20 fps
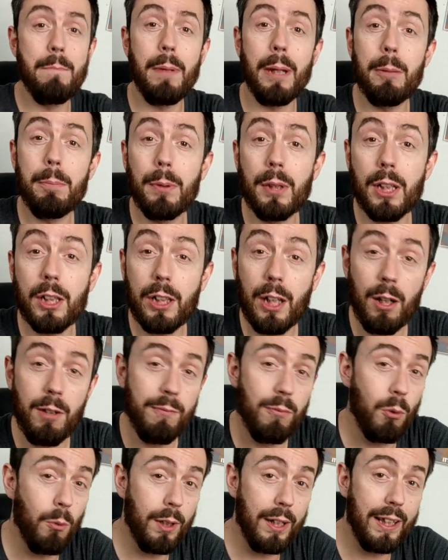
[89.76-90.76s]
and people that
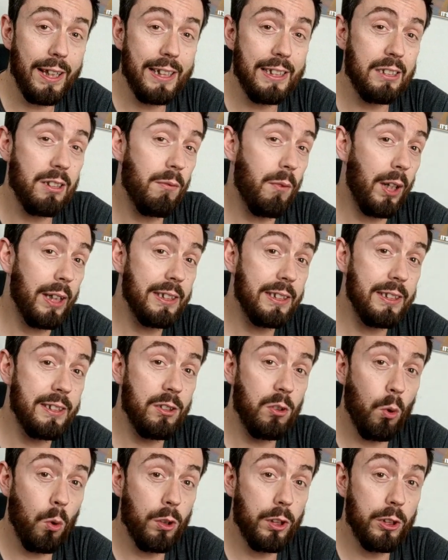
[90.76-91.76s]
go for one of these
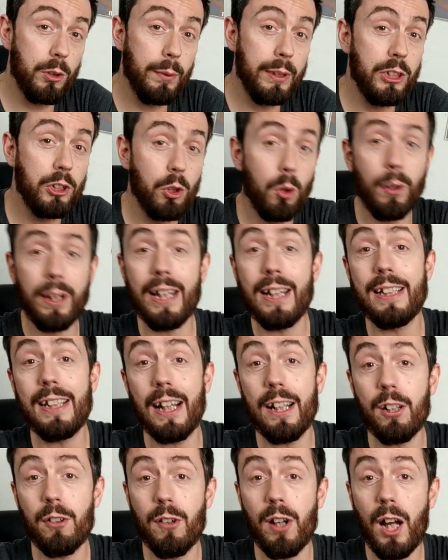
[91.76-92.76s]
devices in order to enjoy their
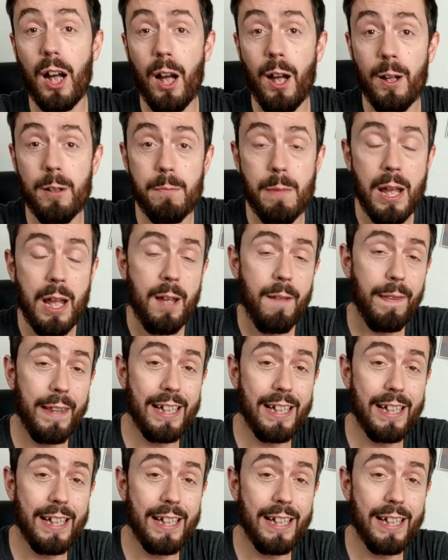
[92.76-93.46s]
data at home.